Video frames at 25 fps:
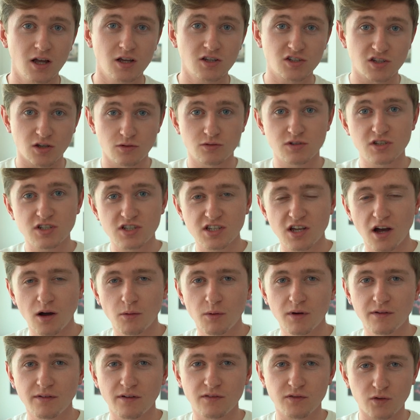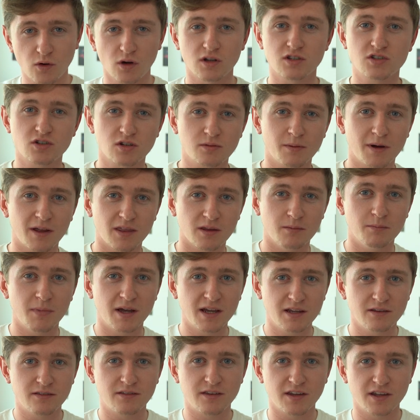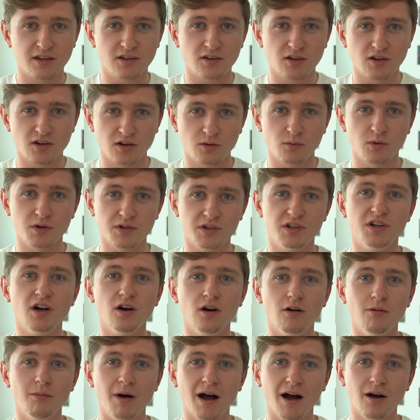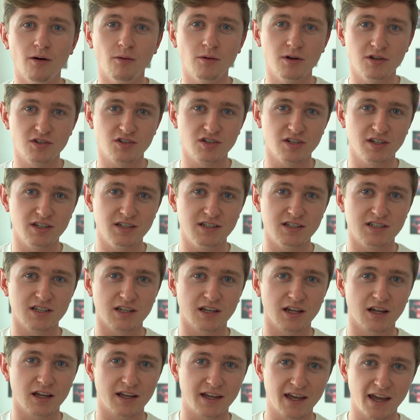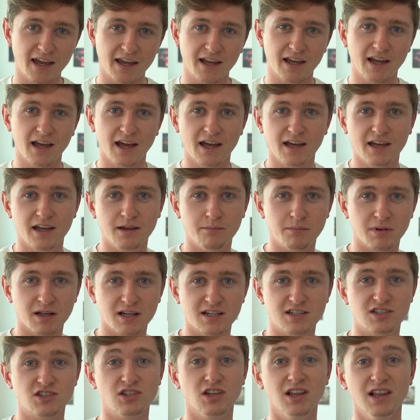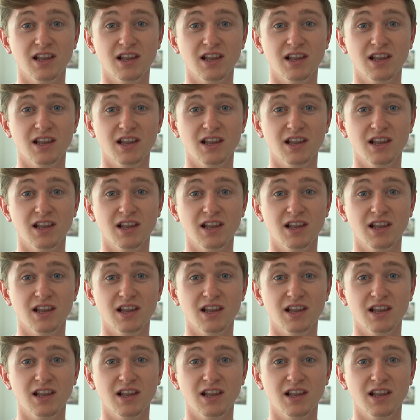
So to start with, I thought I'd talk about the main thing you're going to want to know about, which is getting a place to